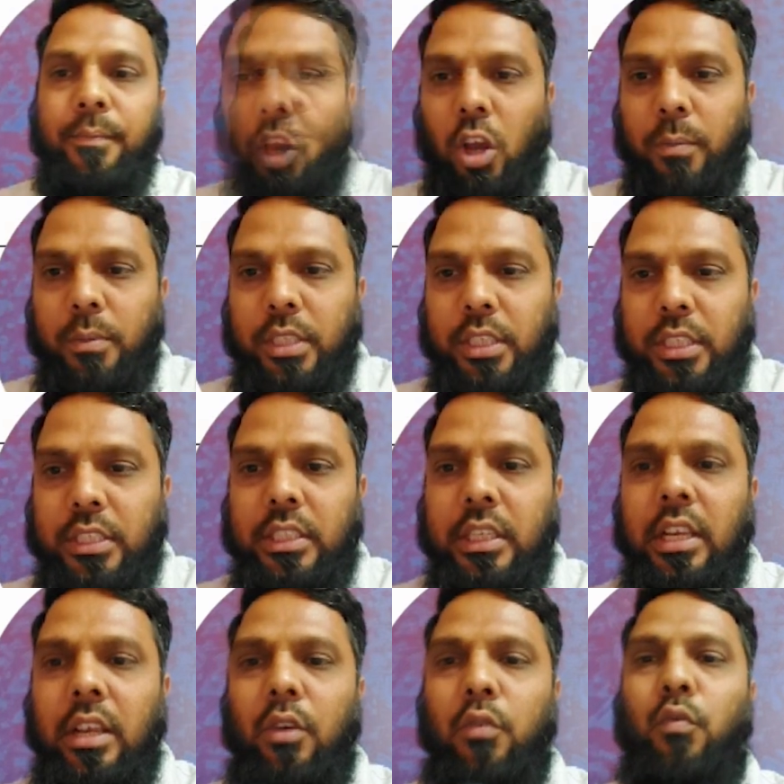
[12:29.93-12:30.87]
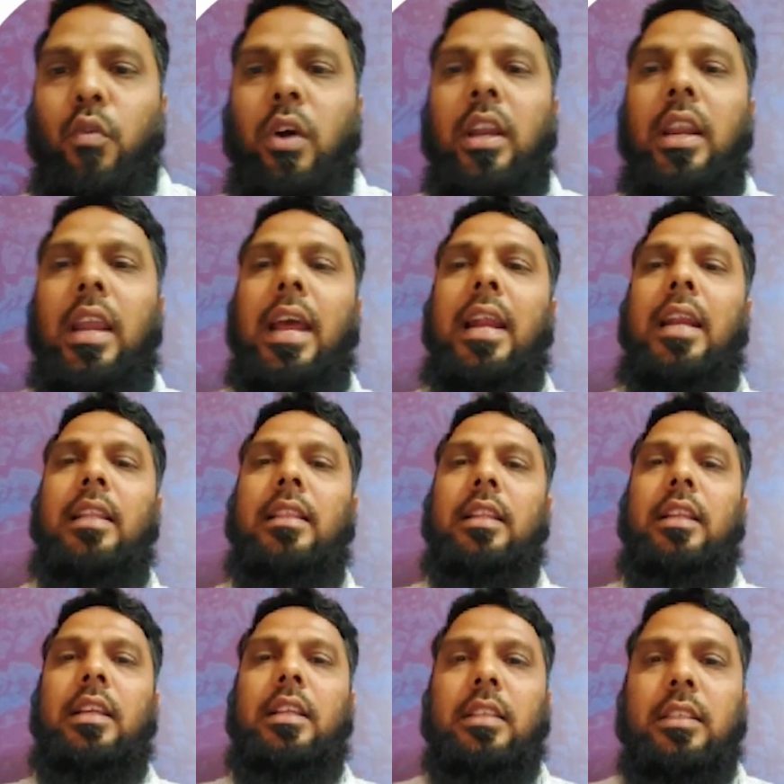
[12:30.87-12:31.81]
Option C, 1 and
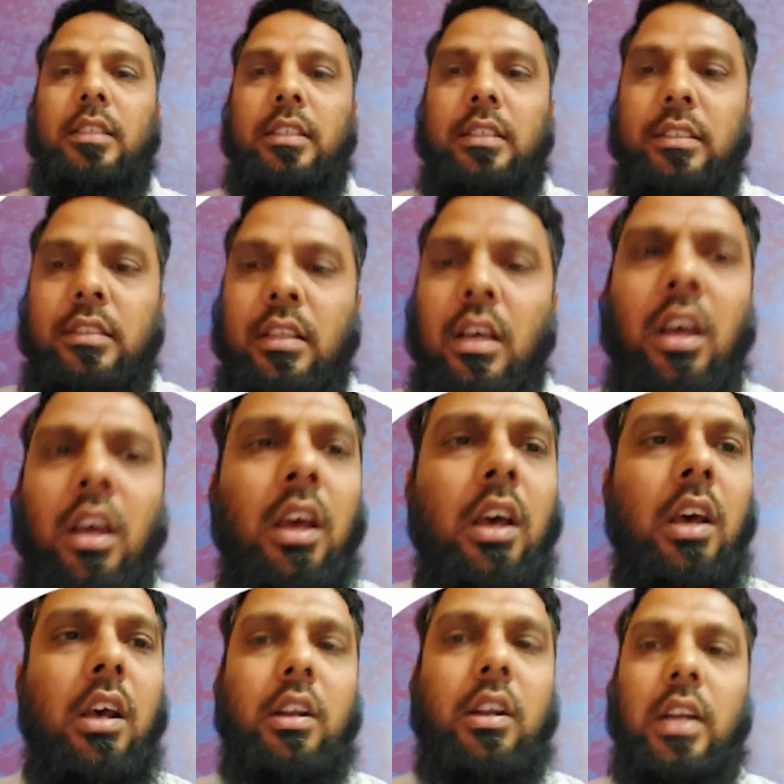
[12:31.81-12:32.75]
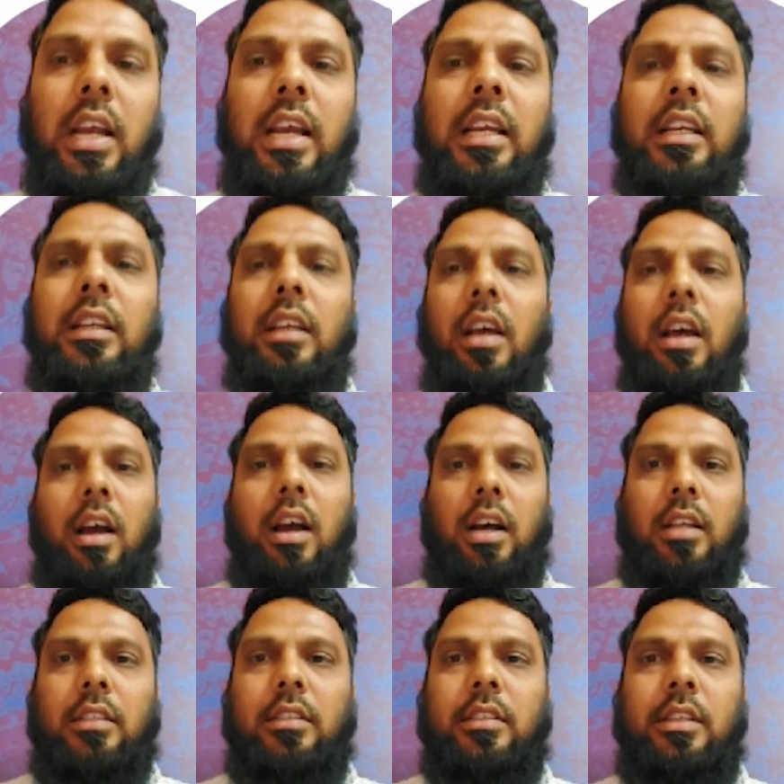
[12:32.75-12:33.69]
3. This is the right
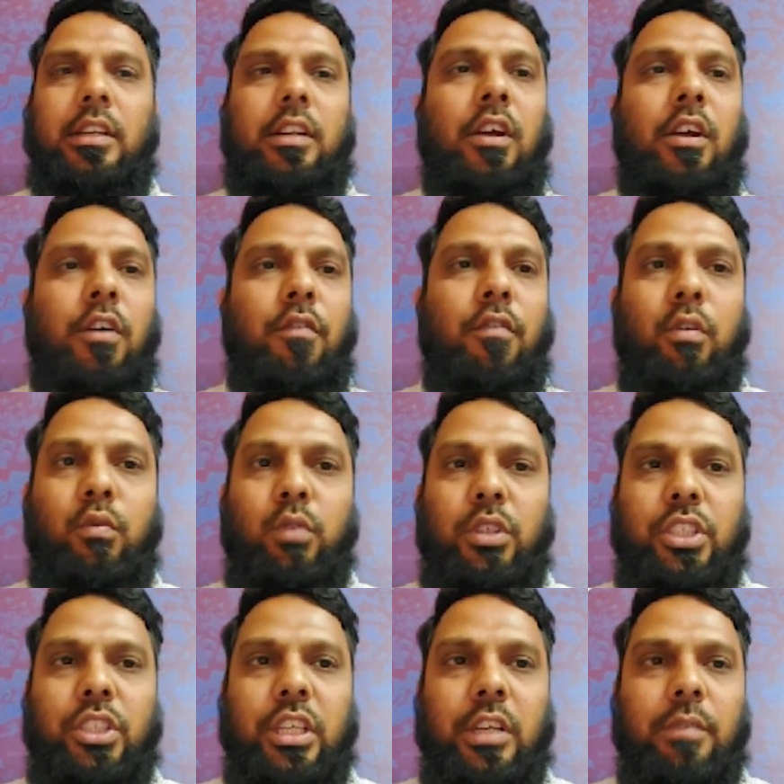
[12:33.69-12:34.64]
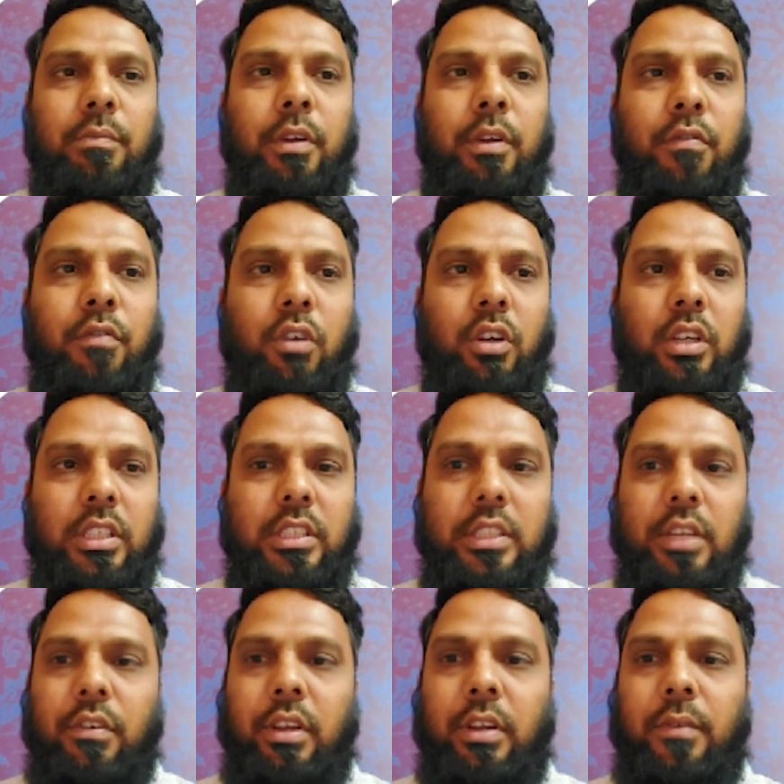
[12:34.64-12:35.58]
answer for question number
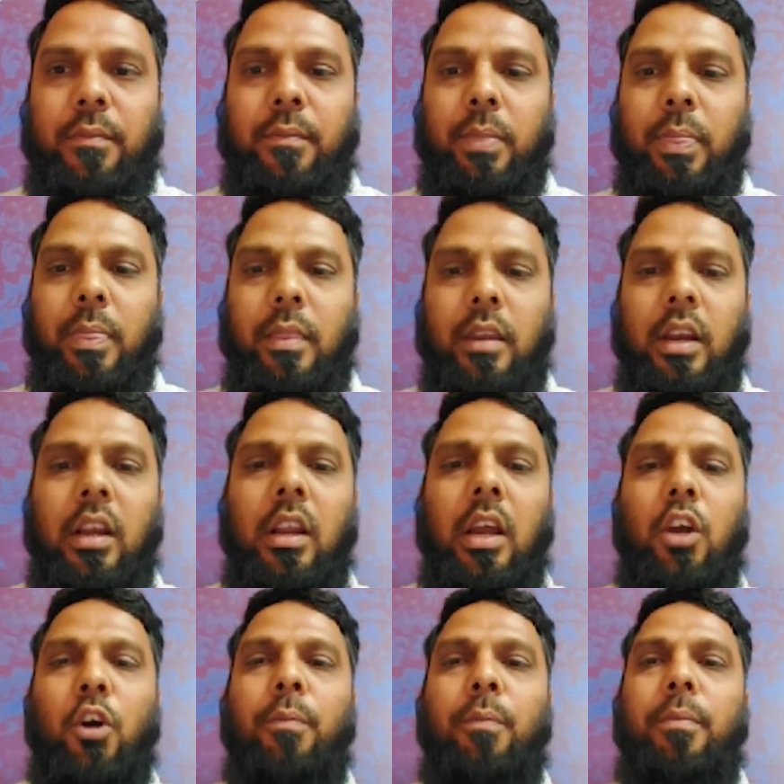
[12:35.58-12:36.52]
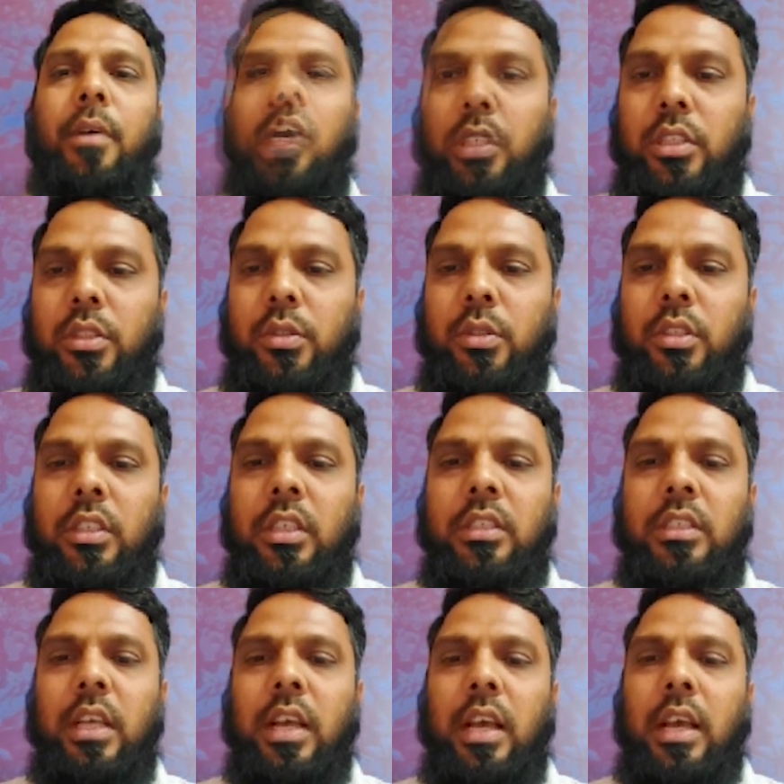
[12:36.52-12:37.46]
47. Right? I hope you understood
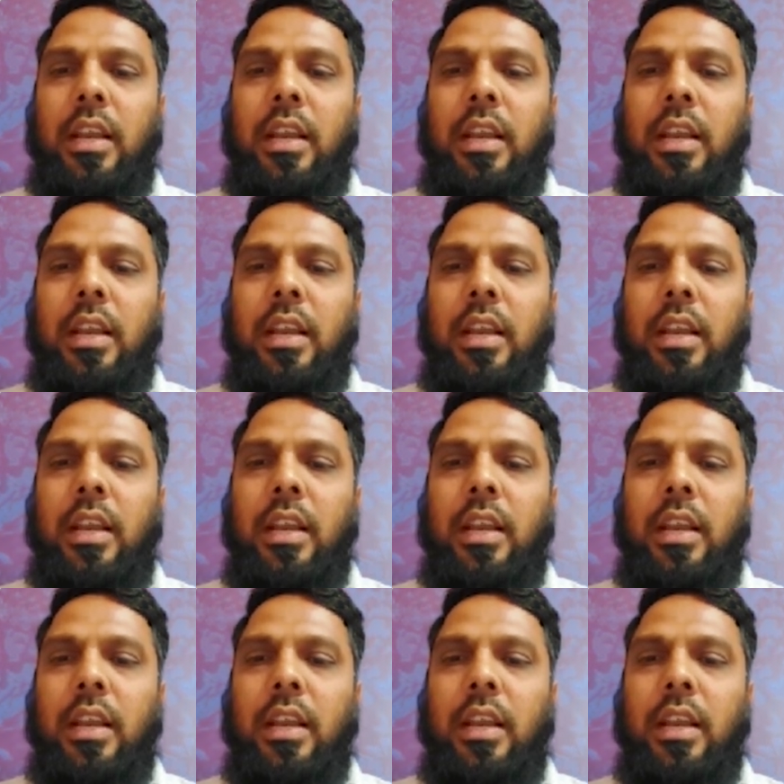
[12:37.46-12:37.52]
this.